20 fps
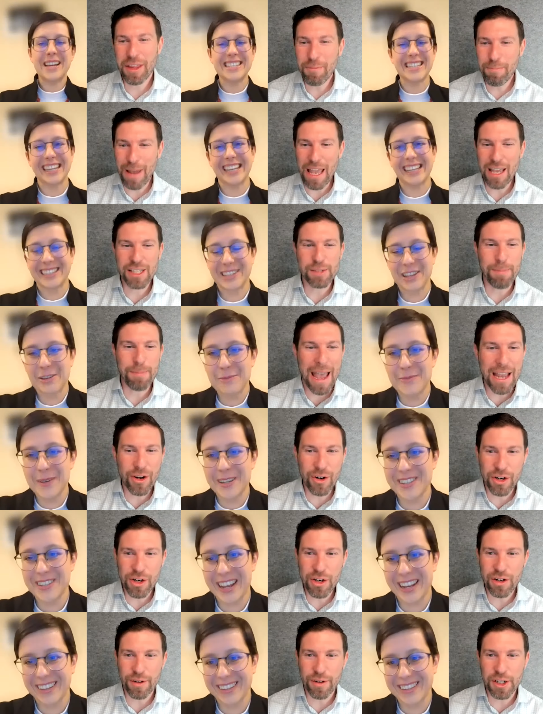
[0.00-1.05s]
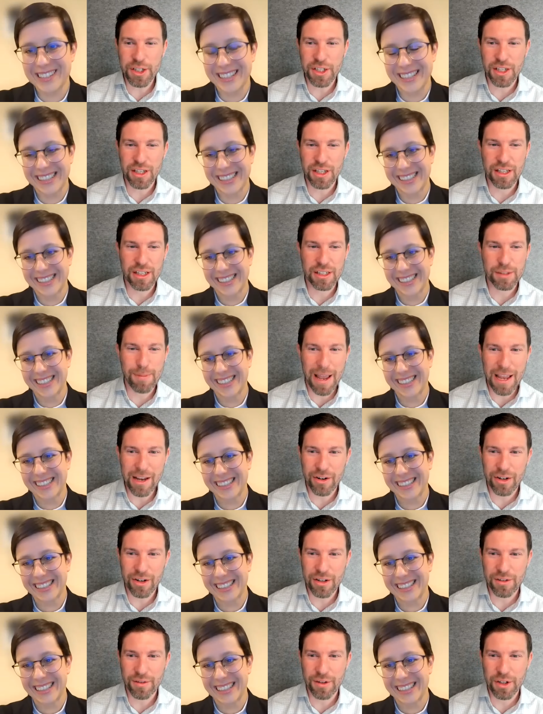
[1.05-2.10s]
Speaker 1: think is so Bangor
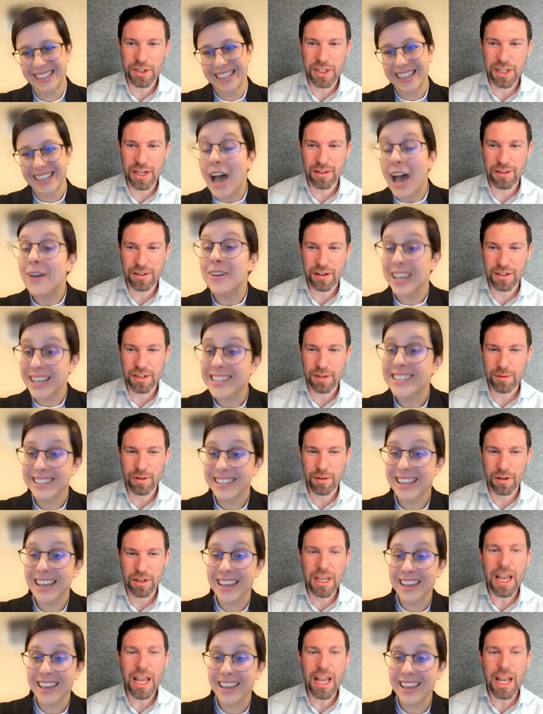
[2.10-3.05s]
University out there? Oh, yes. Yeah.